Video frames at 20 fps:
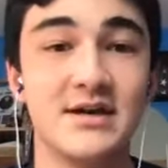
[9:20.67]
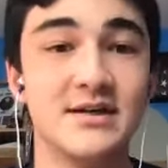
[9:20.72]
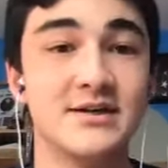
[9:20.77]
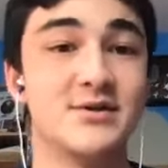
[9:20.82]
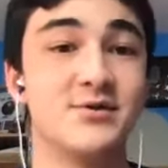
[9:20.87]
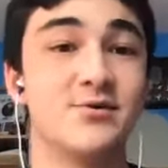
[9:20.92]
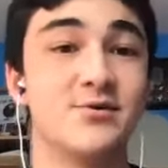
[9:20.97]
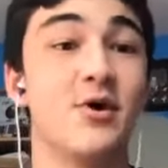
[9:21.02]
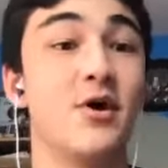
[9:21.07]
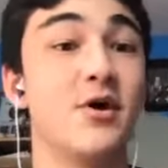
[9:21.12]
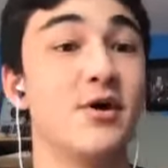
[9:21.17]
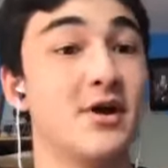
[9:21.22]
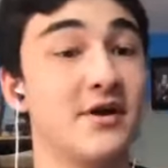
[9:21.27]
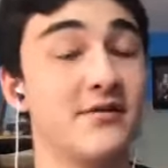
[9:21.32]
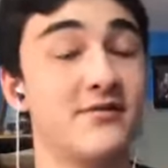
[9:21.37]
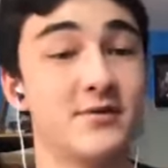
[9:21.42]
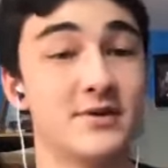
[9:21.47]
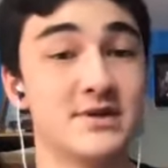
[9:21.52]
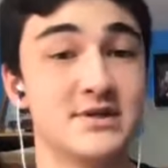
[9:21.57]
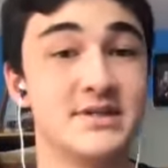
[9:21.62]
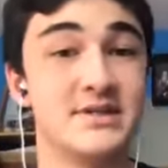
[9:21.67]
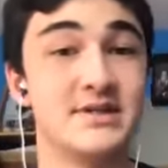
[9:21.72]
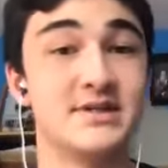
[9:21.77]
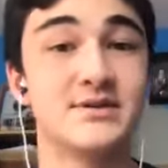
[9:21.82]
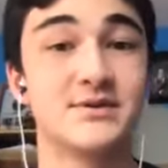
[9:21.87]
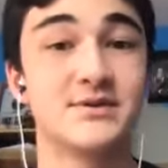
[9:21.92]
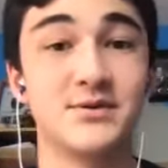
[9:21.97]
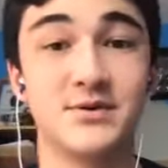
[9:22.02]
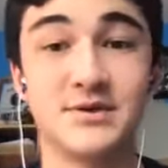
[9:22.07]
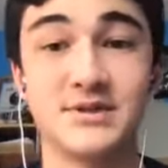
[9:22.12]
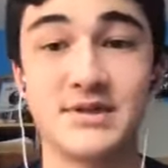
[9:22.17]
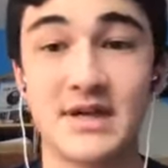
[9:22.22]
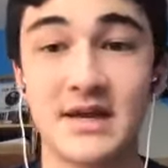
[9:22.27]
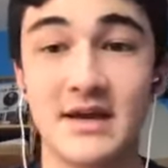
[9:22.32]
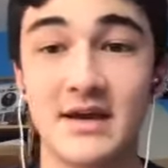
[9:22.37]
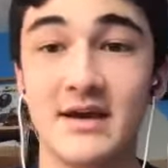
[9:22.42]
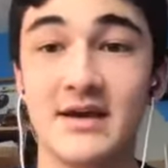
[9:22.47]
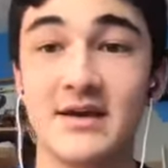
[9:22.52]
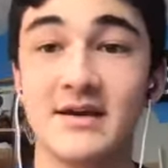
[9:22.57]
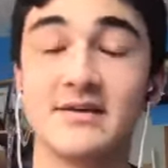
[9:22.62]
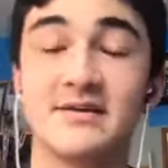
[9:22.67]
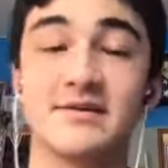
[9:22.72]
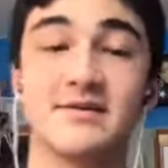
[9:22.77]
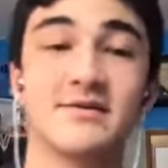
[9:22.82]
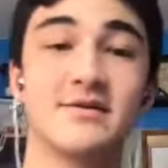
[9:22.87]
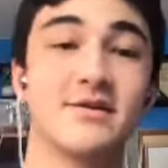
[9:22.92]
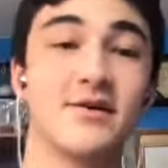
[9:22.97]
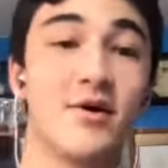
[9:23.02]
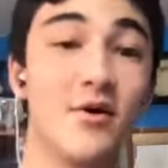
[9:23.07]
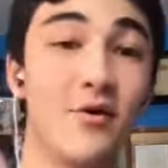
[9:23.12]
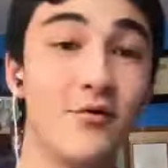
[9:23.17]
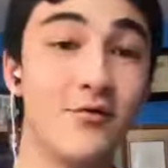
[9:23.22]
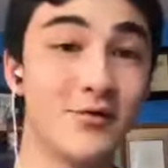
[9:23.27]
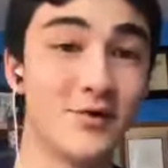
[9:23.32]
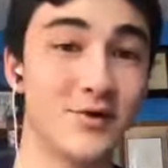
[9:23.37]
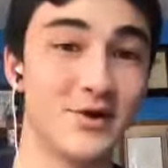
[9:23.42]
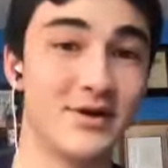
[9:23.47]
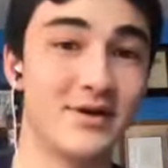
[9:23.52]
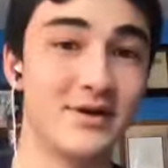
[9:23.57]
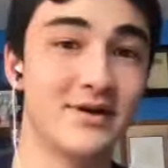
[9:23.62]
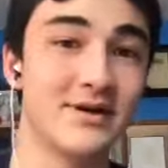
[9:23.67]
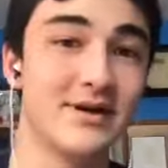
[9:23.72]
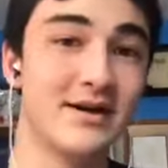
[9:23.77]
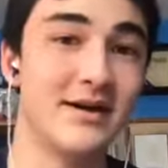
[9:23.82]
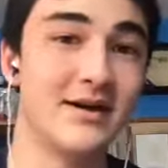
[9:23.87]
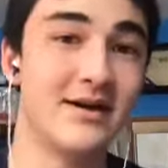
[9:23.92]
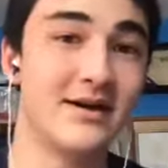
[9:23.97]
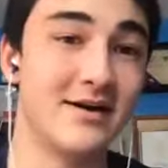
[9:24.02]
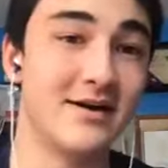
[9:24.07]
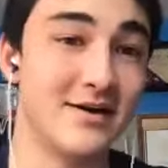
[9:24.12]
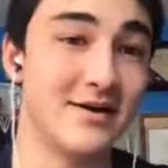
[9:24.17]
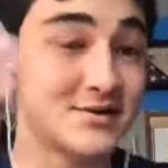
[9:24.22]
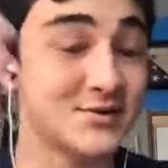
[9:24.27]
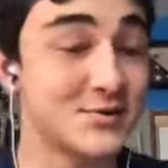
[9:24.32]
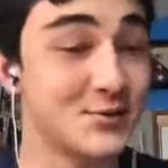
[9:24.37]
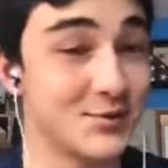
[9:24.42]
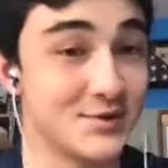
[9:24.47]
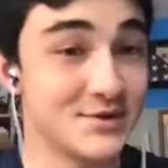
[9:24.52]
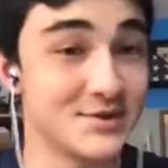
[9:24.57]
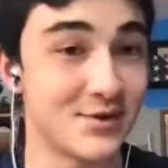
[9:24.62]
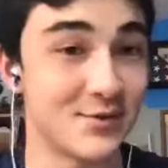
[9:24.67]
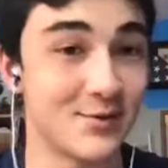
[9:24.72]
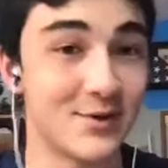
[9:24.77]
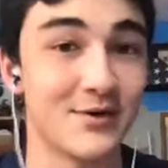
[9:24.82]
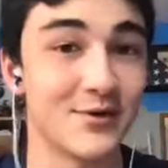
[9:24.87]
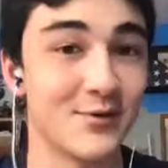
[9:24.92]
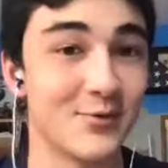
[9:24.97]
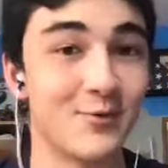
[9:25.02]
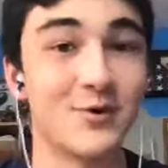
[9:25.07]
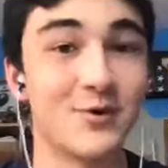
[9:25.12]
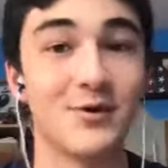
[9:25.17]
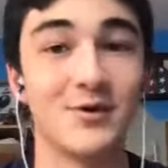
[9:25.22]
to all FUSD schools and hopefully schools around the world.